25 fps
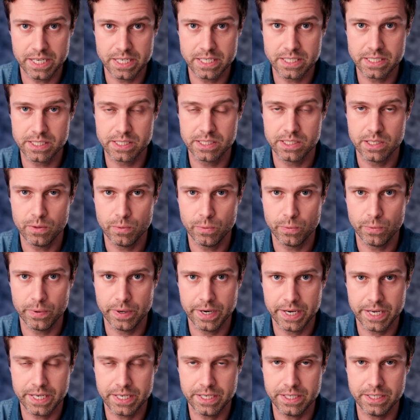is the
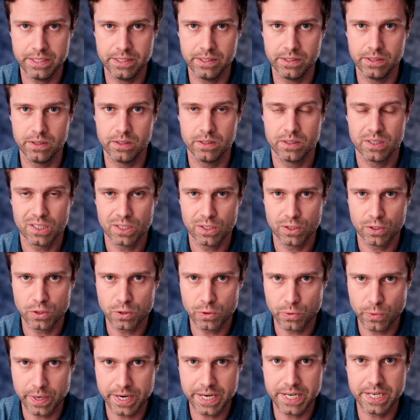radial
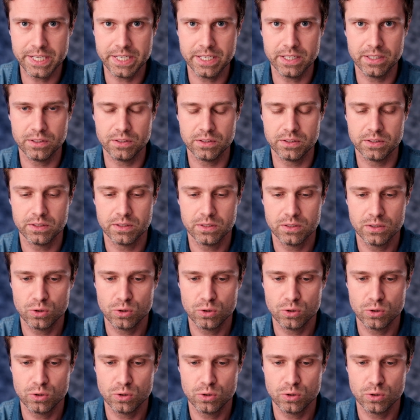gradient